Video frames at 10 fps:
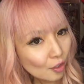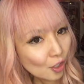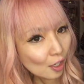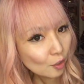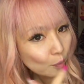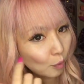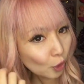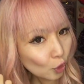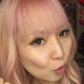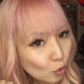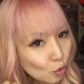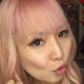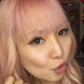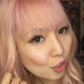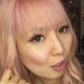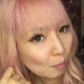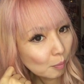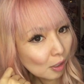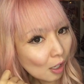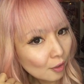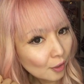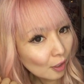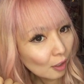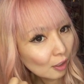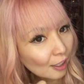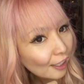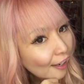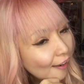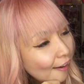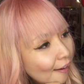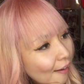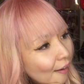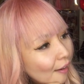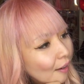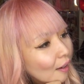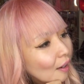She has a huge blonde curly hair,